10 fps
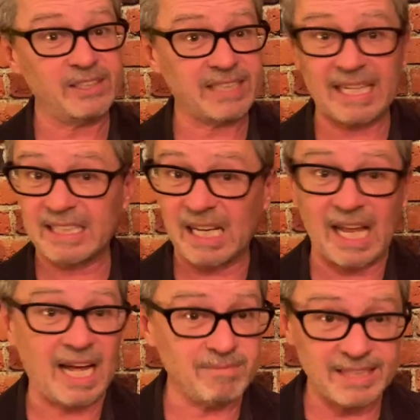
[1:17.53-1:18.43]
you got the
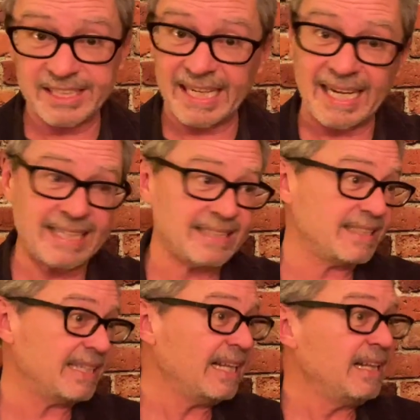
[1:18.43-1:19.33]
climate change.